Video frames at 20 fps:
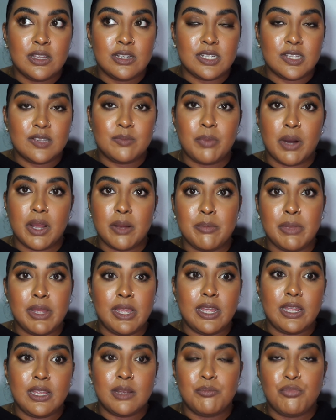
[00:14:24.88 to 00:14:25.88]
despite
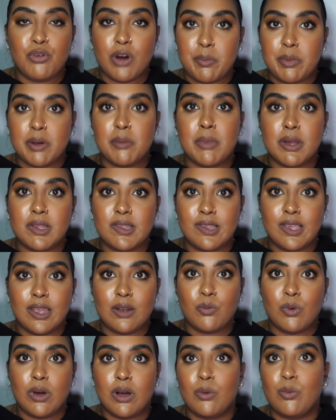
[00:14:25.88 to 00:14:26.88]
me prepping my
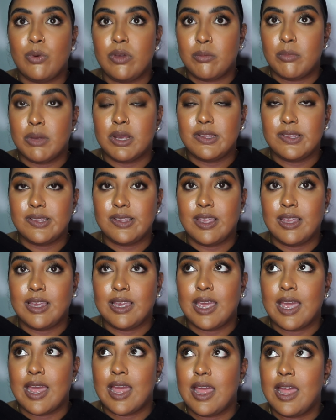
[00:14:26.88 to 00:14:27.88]
skin well with my
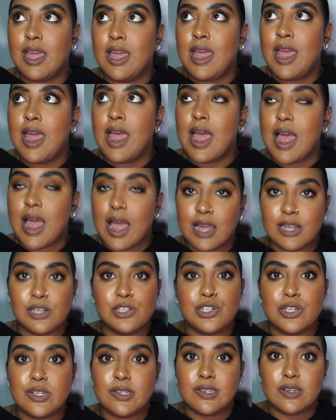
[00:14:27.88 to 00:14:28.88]
skincare
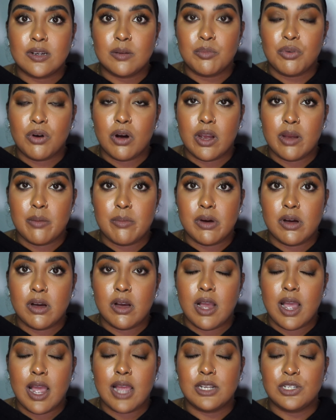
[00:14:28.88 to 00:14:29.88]
and using a primer
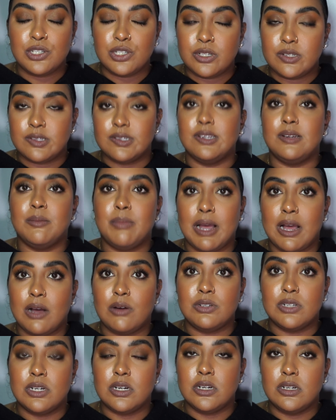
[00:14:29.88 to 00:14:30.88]
and using
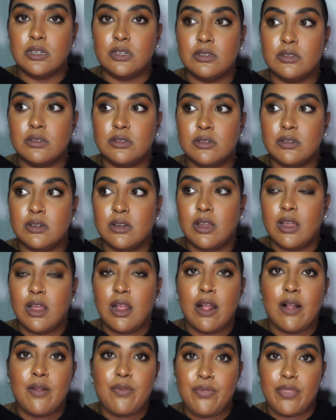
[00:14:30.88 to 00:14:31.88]
powder,
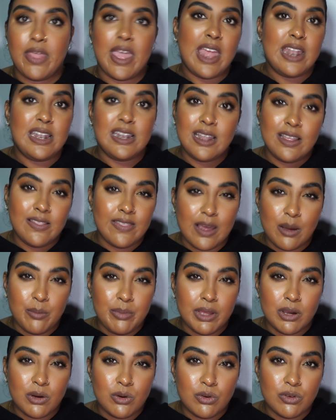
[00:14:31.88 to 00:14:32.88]
then that would
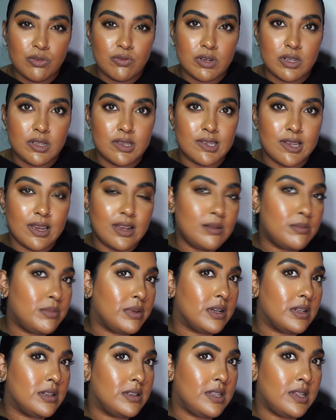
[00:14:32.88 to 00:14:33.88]
be a cause for concern,
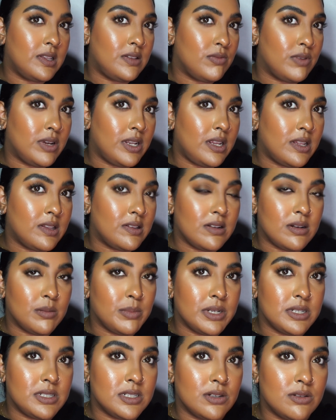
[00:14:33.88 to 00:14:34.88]
but this really isn't a
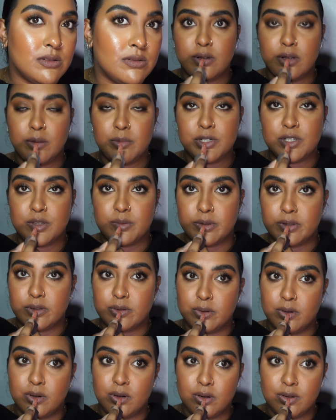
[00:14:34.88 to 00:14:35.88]
big deal. Let me just put
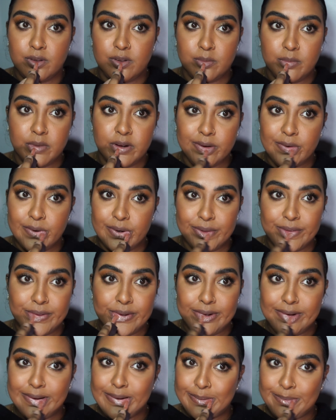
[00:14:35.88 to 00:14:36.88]
some gloss on my
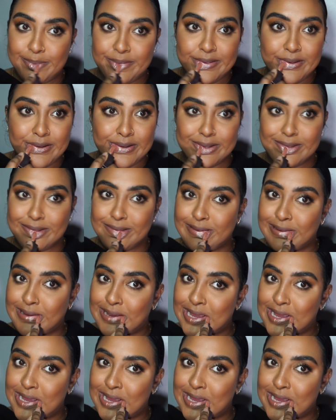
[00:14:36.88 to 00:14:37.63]
crusty lips because